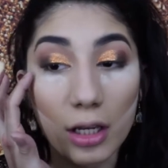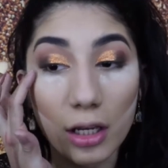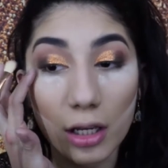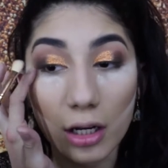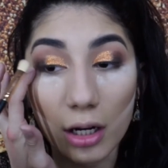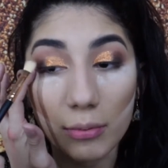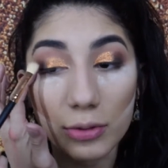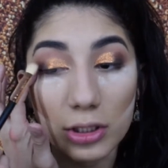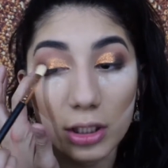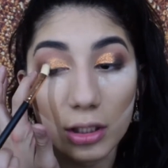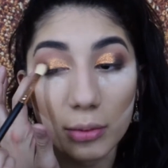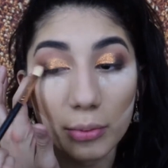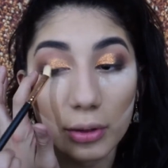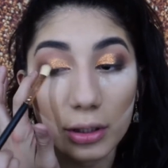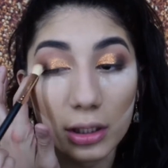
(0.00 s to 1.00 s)
and I'm just
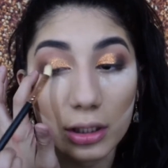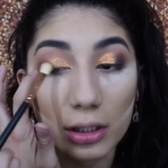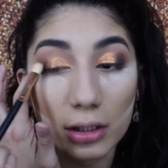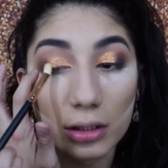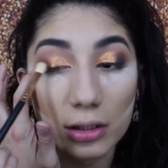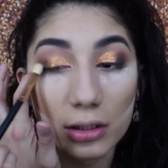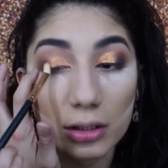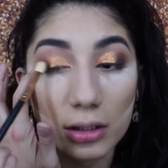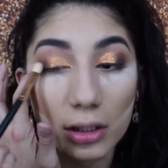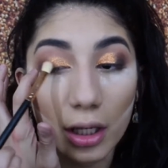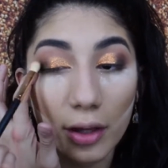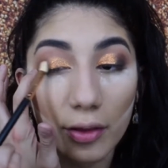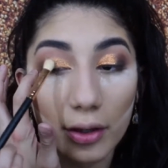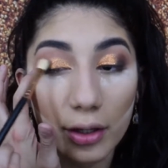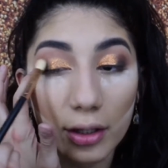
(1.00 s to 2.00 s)
gonna blend it
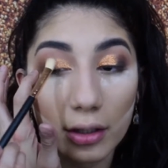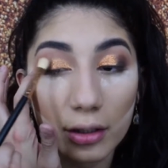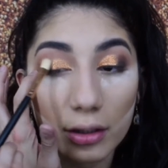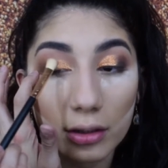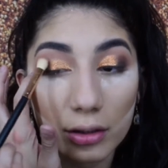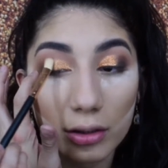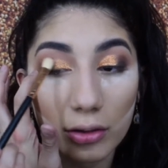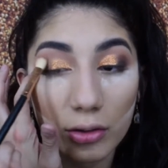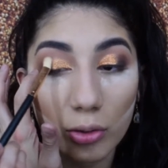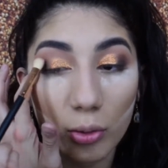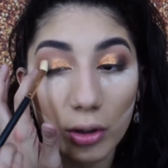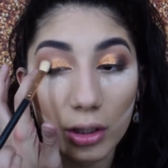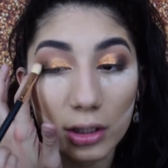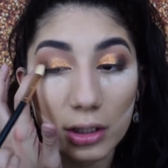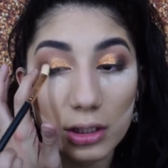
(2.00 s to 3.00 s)
together
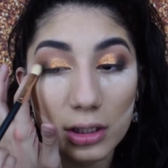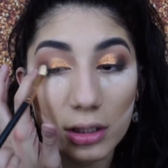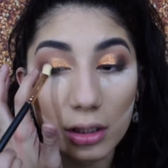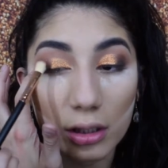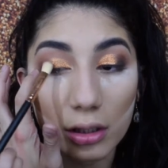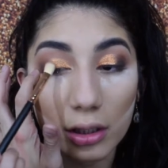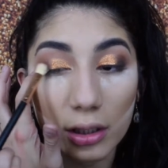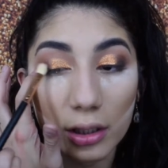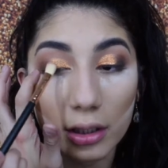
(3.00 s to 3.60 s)
towards the glitter.